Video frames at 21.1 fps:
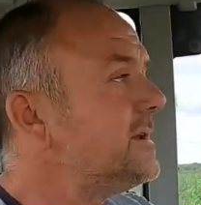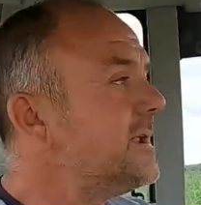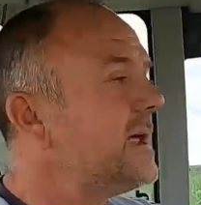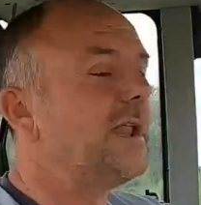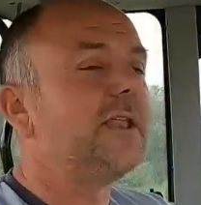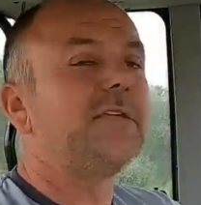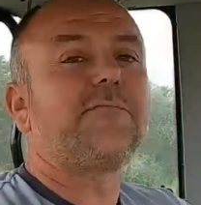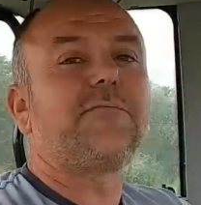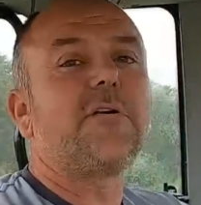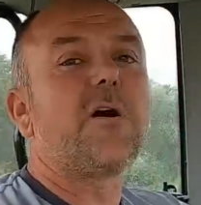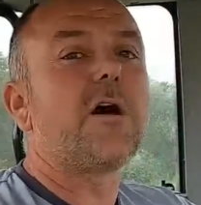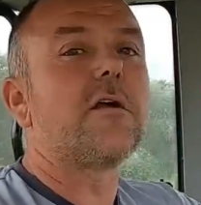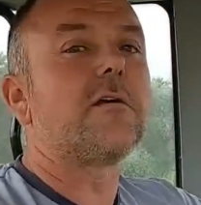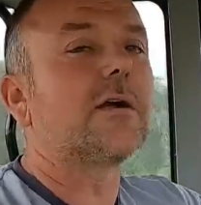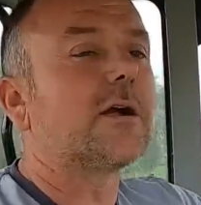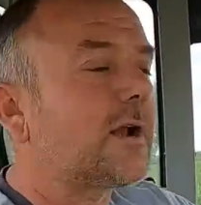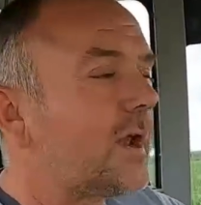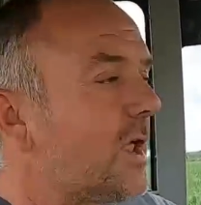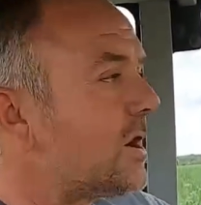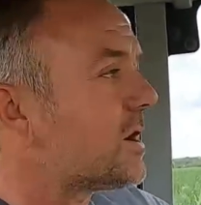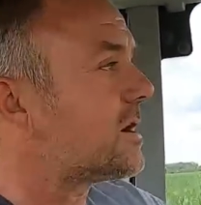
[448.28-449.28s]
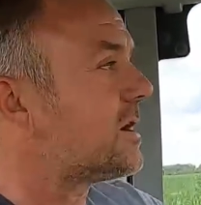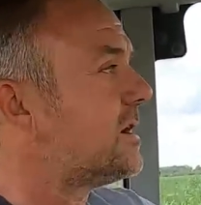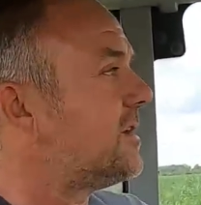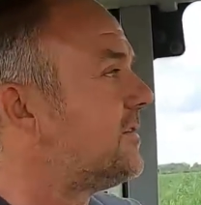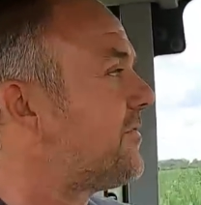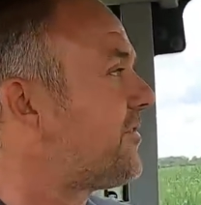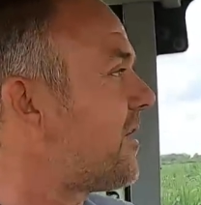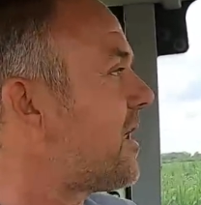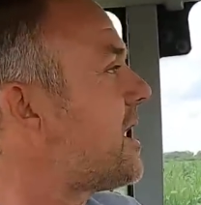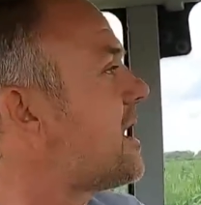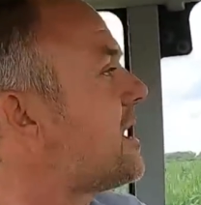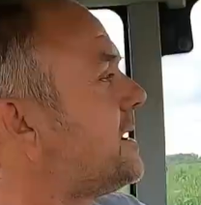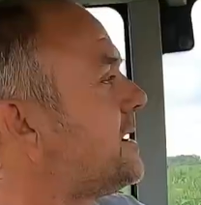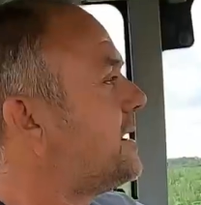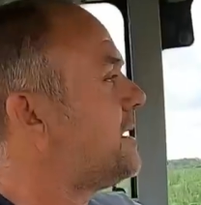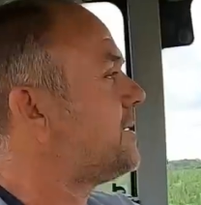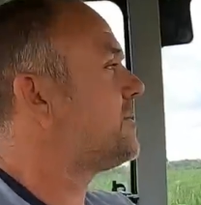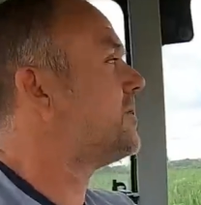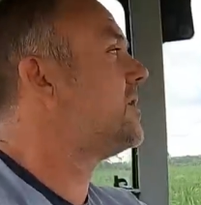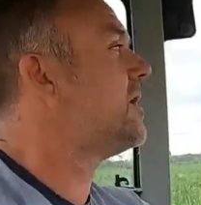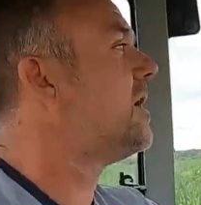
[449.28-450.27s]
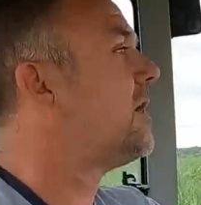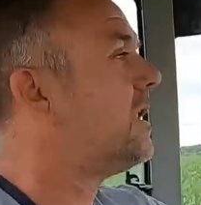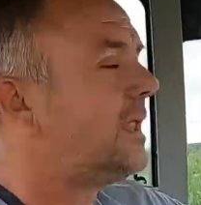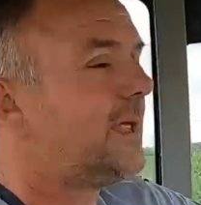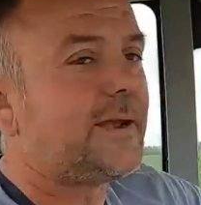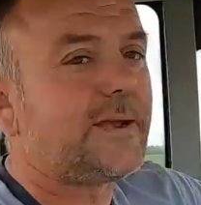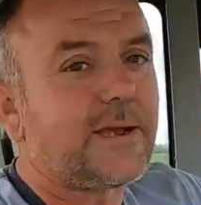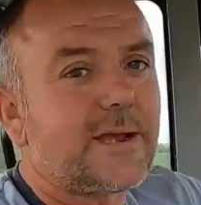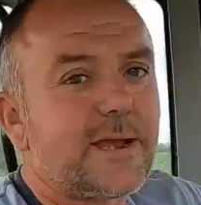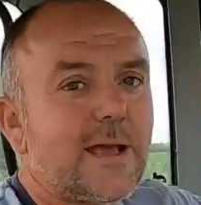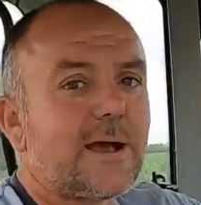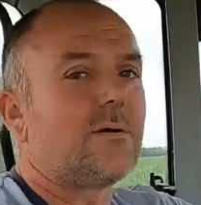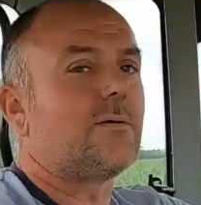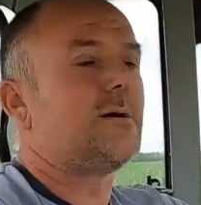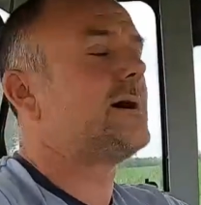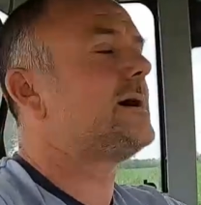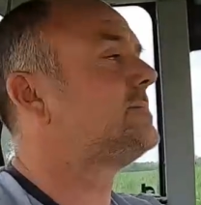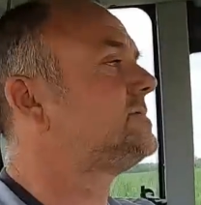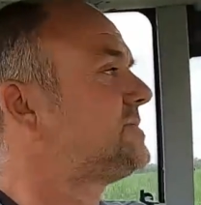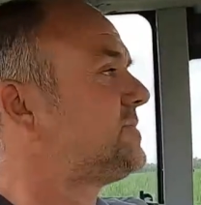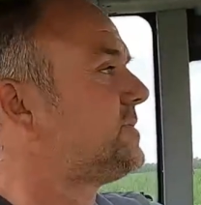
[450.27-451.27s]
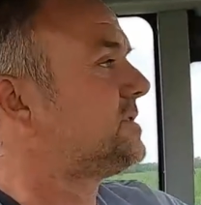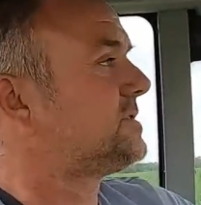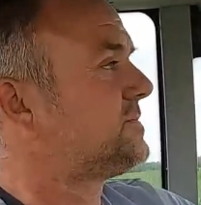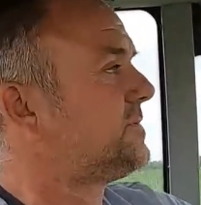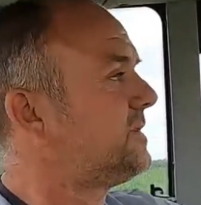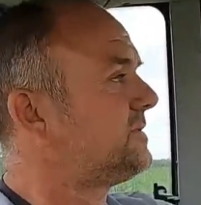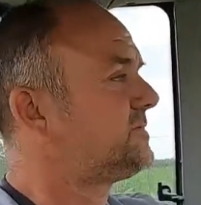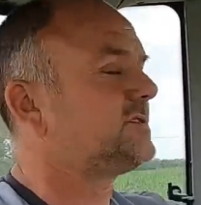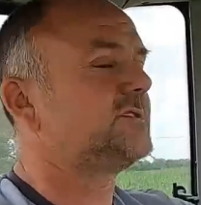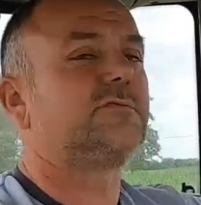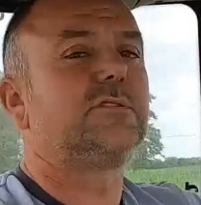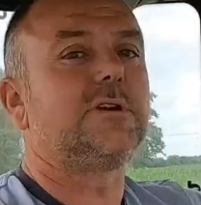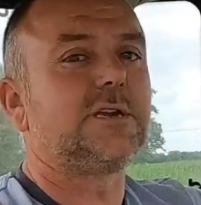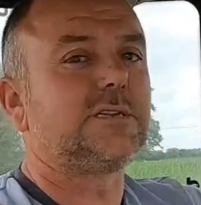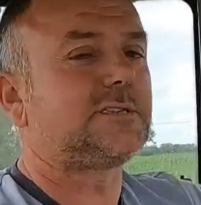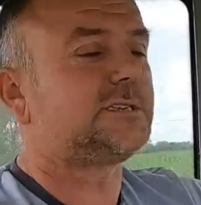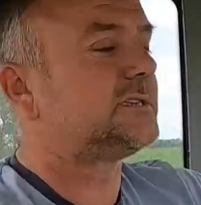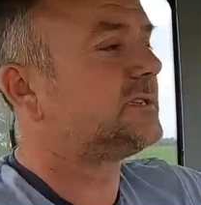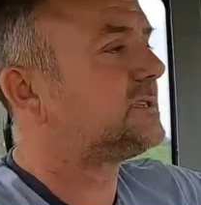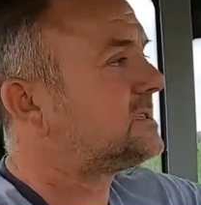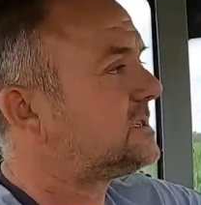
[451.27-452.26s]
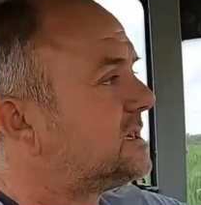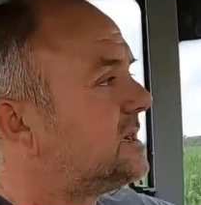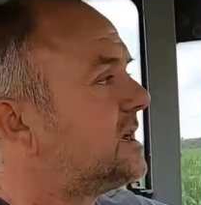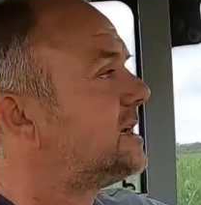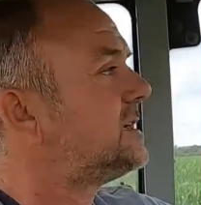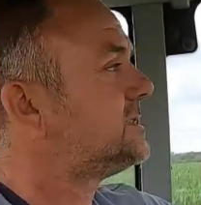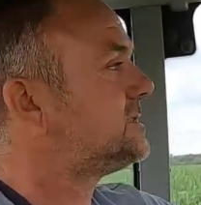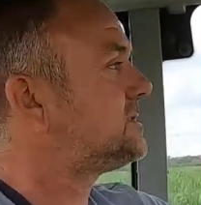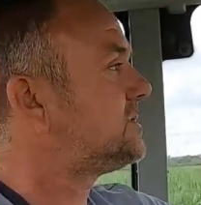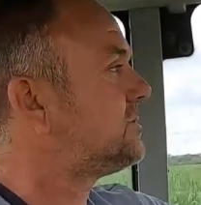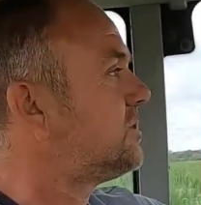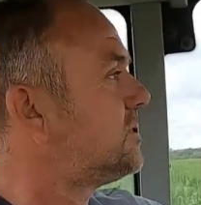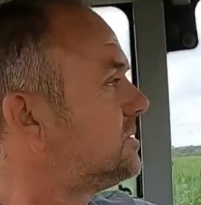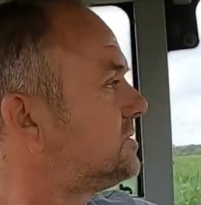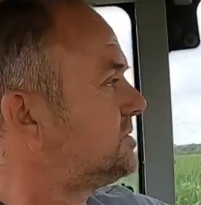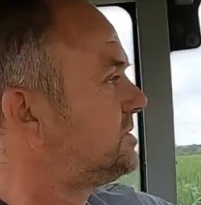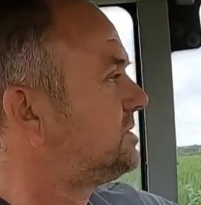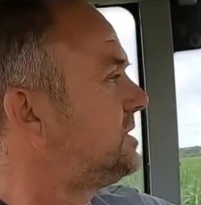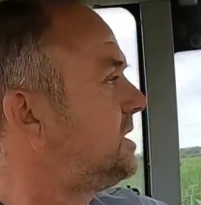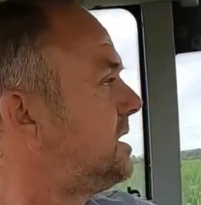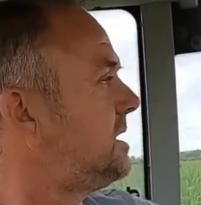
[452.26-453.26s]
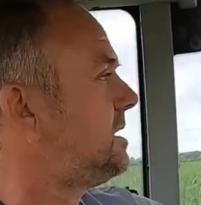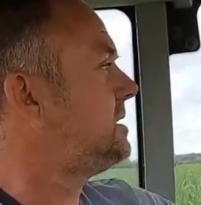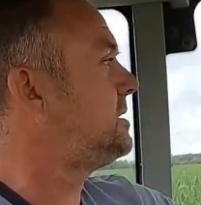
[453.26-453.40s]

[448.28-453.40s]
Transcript: Nearly 4 o'clock on a Friday, we're all heading out. I'm supposed to be up to races tonight to watch